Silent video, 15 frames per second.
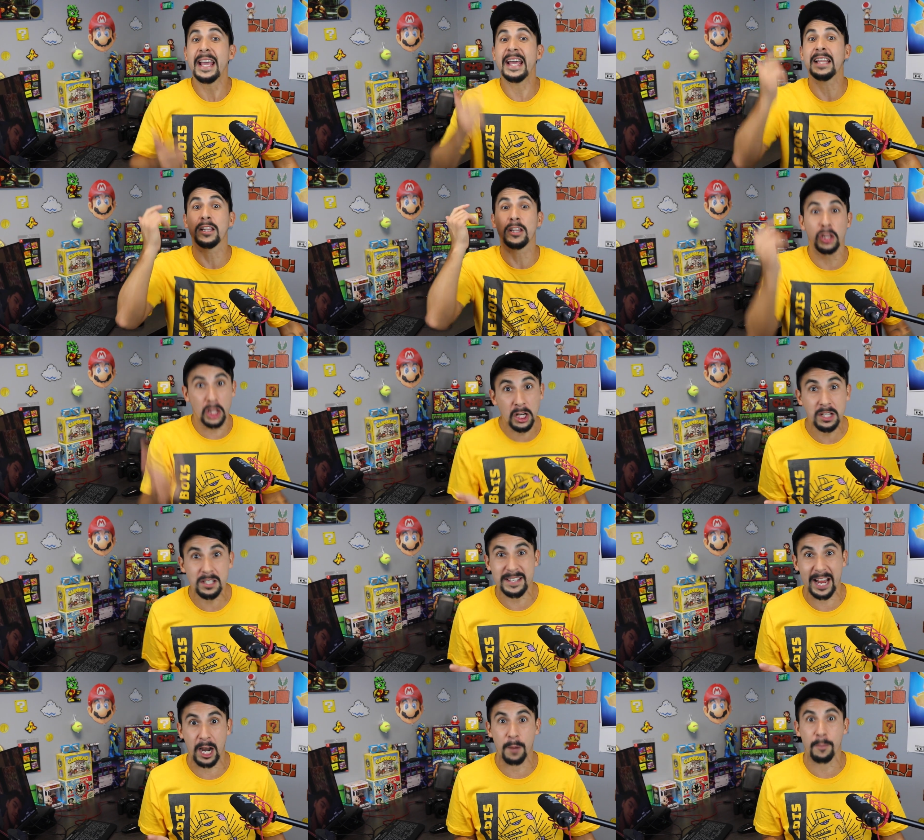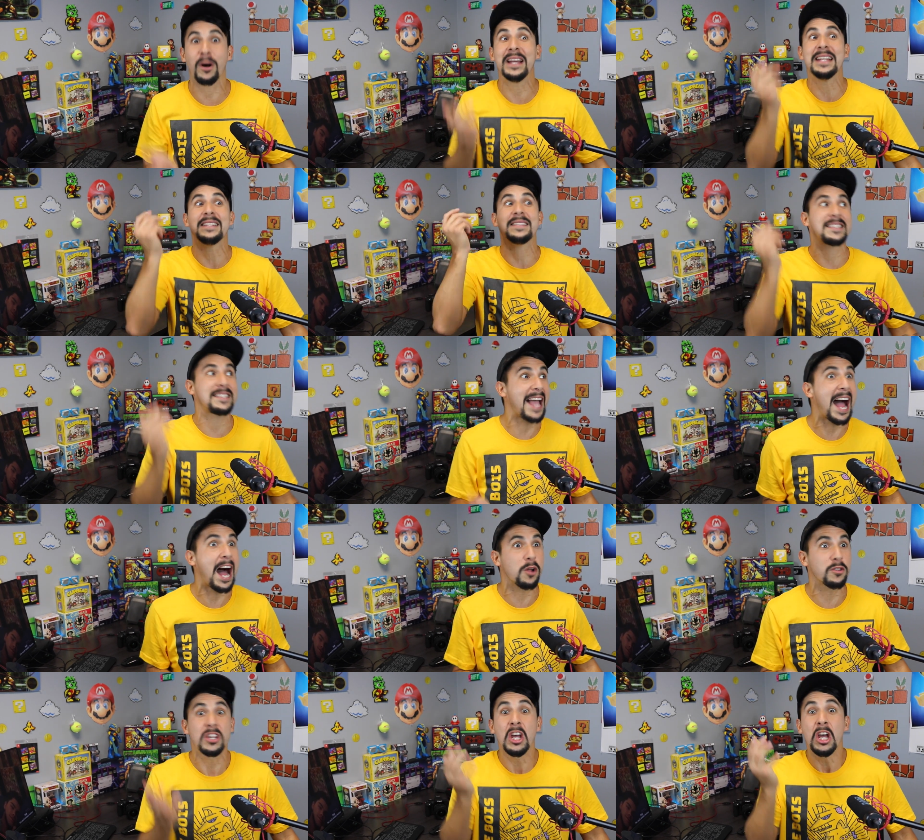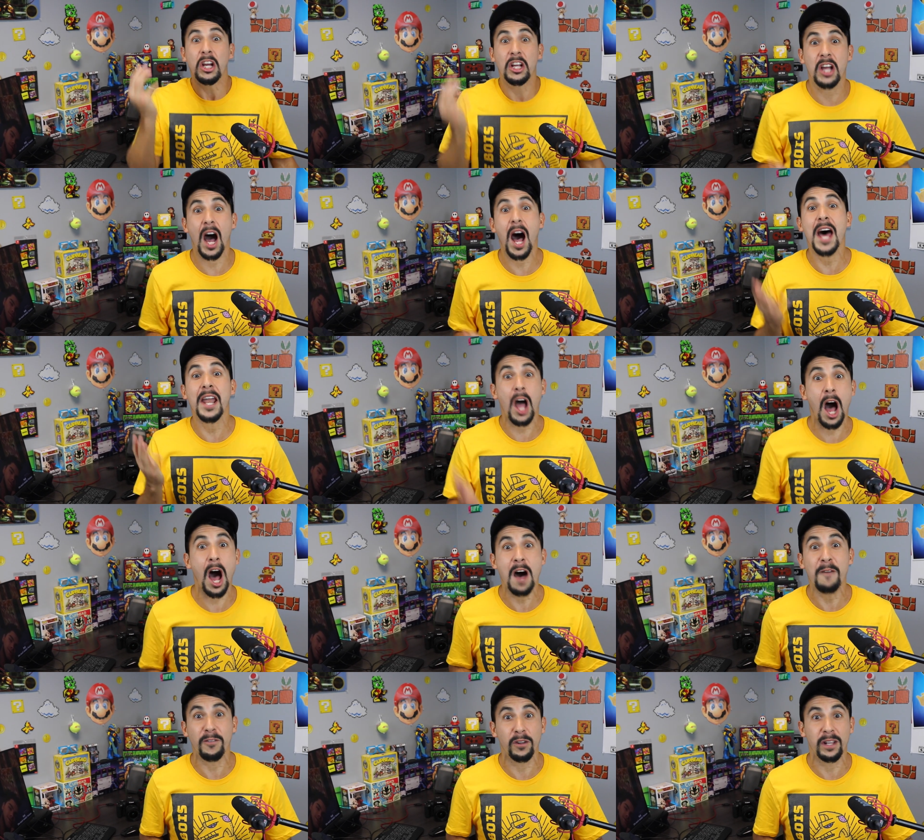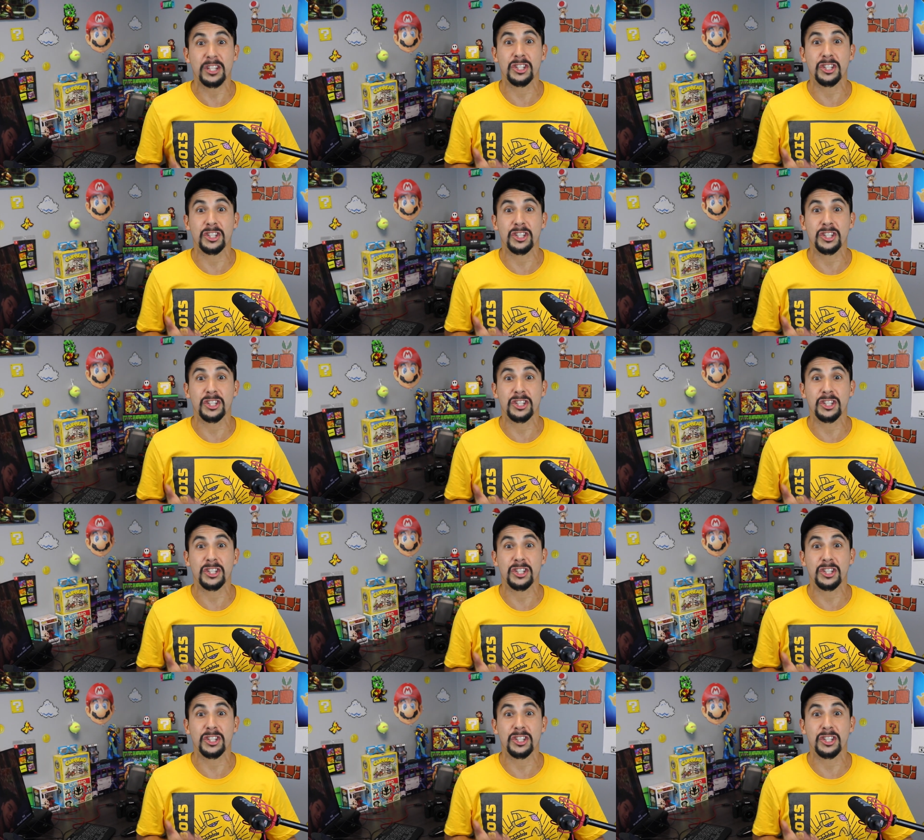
It looks terrible. And it sounds god awful.